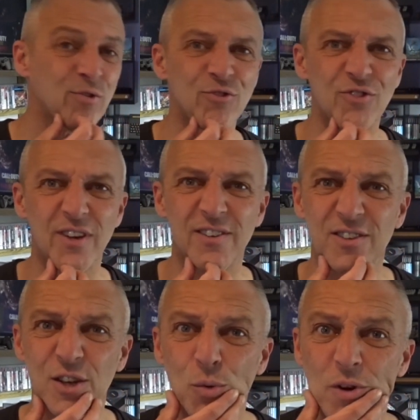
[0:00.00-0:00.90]
going to say
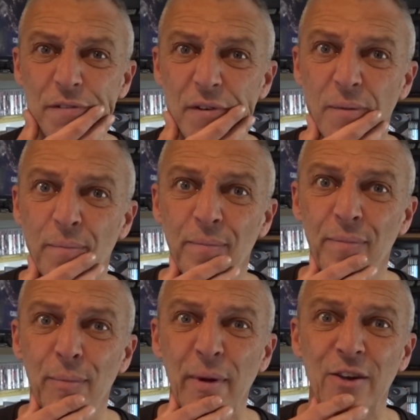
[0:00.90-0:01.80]
steal one off the
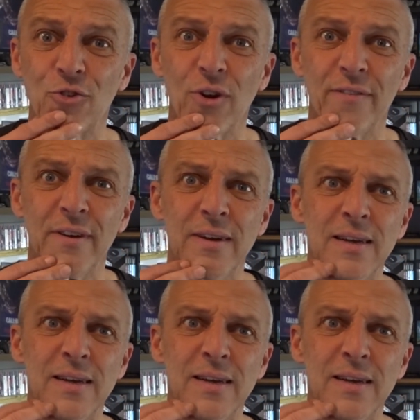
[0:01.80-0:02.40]
Mega Drive,